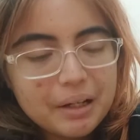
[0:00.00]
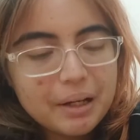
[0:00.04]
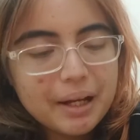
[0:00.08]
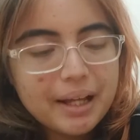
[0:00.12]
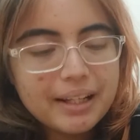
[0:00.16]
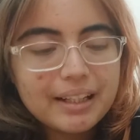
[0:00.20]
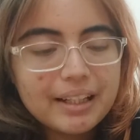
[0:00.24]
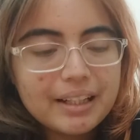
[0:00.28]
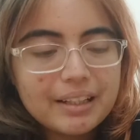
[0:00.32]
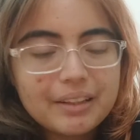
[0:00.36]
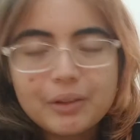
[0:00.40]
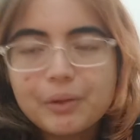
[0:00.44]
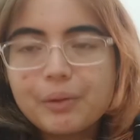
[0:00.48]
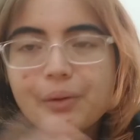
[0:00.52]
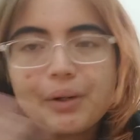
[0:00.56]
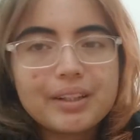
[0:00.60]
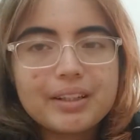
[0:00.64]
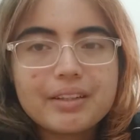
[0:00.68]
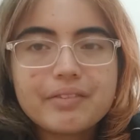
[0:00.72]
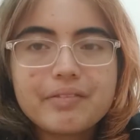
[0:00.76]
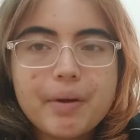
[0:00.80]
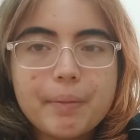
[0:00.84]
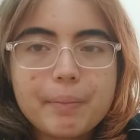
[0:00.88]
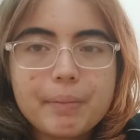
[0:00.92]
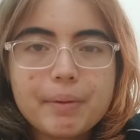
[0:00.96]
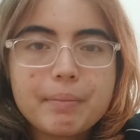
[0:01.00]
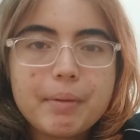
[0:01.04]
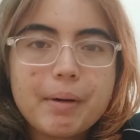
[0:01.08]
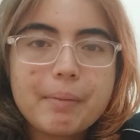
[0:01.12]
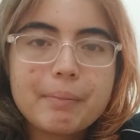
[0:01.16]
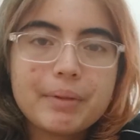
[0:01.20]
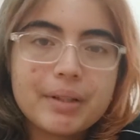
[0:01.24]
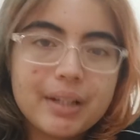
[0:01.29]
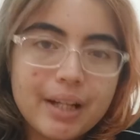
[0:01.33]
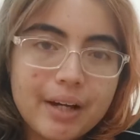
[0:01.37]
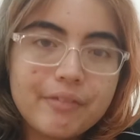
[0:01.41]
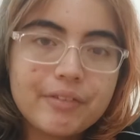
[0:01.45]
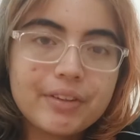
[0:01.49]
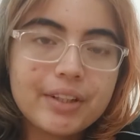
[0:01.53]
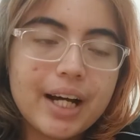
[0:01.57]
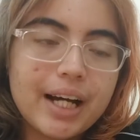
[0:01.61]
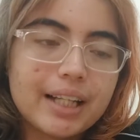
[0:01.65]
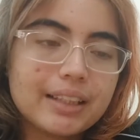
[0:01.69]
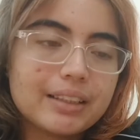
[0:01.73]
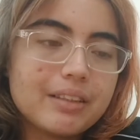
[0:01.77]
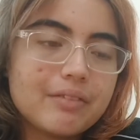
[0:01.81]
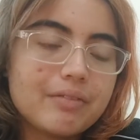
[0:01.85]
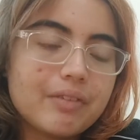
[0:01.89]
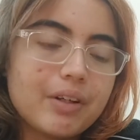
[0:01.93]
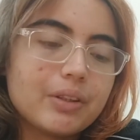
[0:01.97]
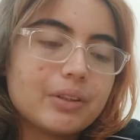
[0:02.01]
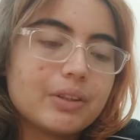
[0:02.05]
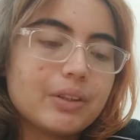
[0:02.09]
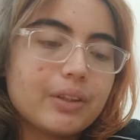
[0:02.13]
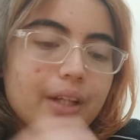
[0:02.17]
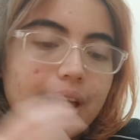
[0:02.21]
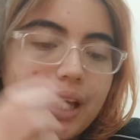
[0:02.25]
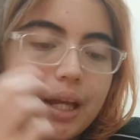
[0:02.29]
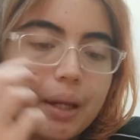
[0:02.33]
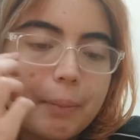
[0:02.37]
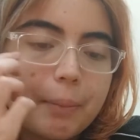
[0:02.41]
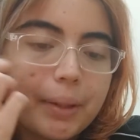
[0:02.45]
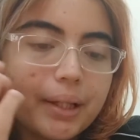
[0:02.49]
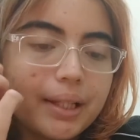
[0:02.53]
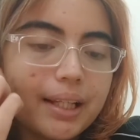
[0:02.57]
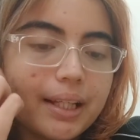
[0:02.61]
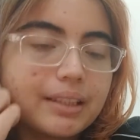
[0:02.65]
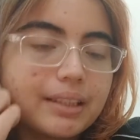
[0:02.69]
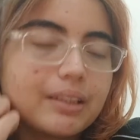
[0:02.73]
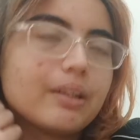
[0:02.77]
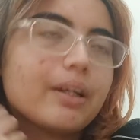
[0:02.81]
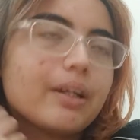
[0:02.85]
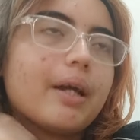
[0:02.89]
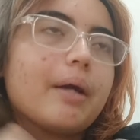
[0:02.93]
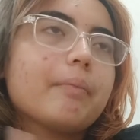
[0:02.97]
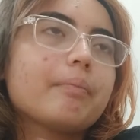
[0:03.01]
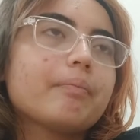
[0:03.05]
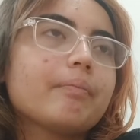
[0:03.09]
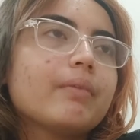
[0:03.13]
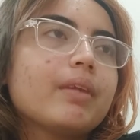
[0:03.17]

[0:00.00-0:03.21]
And then no other family member ever asked if I was okay, but that's okay.